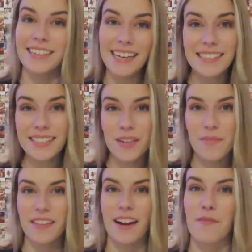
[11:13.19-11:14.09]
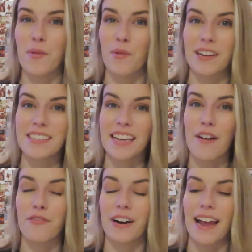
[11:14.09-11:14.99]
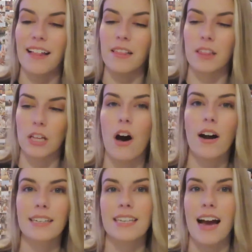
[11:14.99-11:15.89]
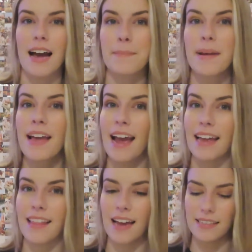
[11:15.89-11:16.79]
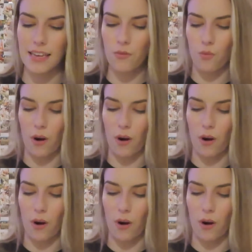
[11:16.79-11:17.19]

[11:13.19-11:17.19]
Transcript: Next is something that I've been wanting to get for a long time, and that is a